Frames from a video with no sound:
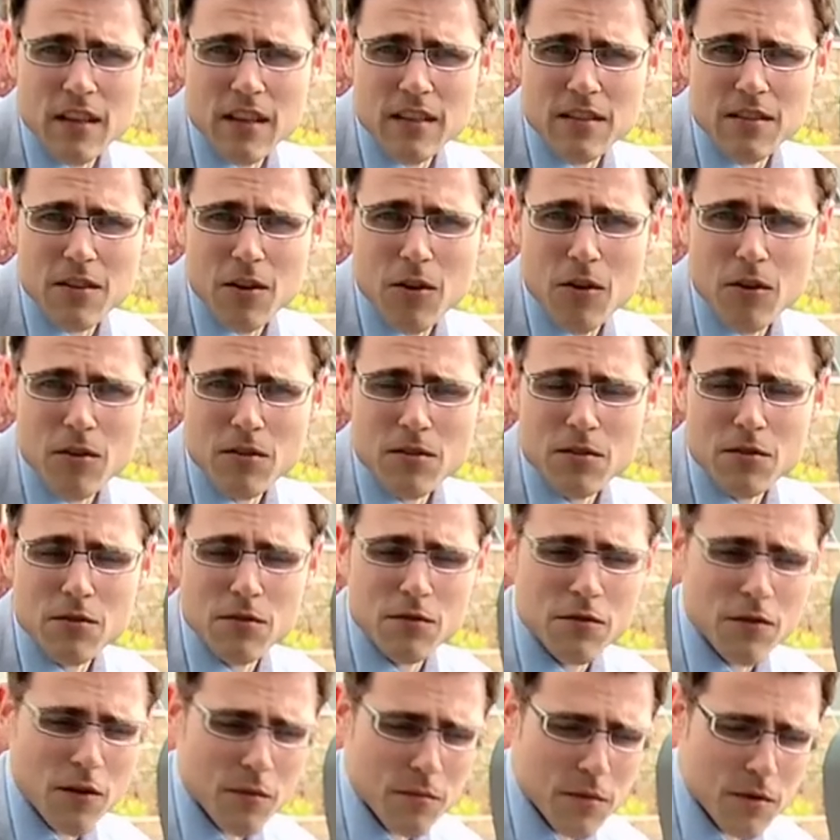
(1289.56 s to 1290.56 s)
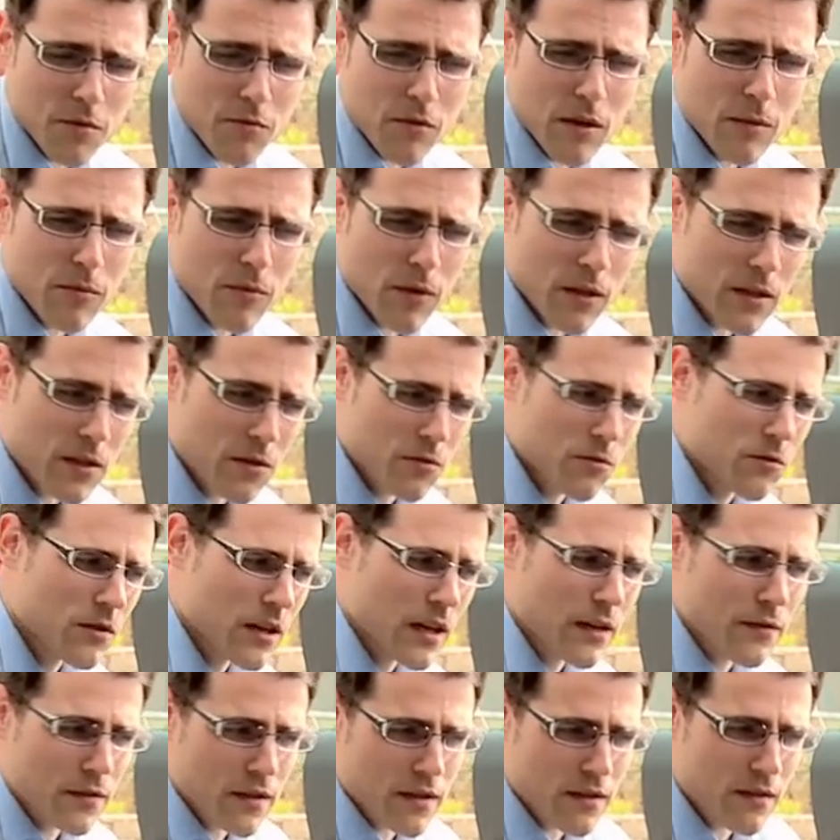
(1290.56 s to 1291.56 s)
and also from the grip when you're
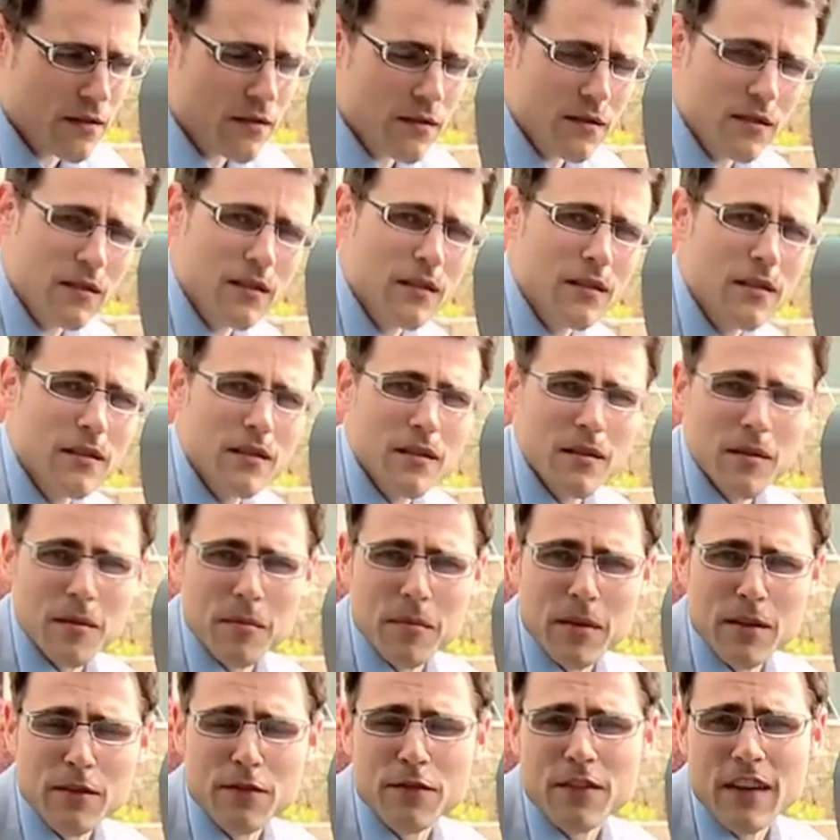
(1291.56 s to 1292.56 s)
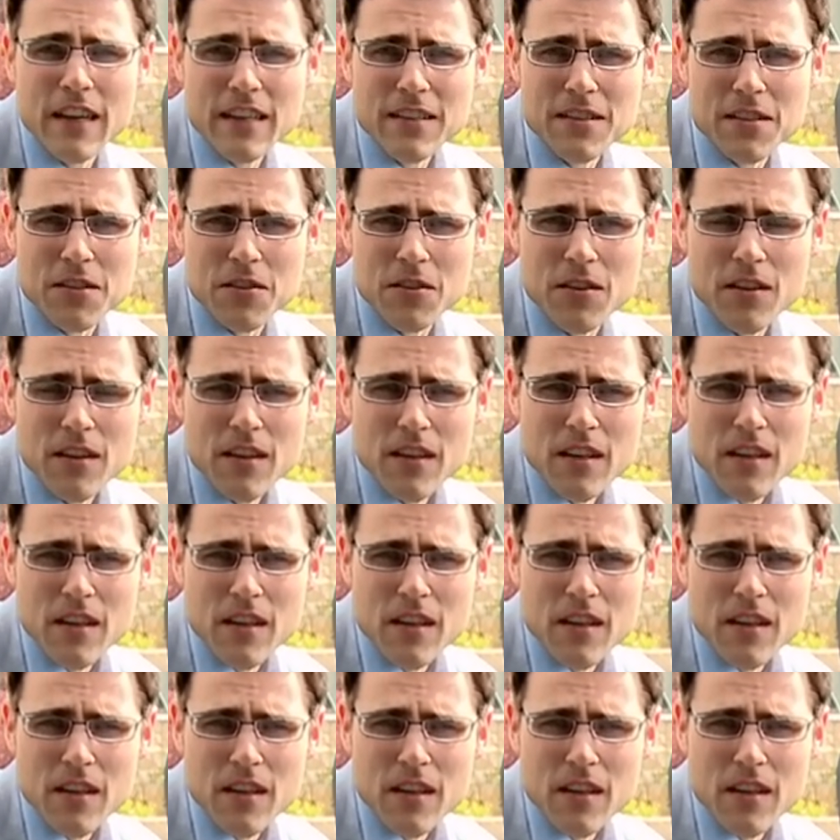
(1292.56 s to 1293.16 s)
driving a bit faster,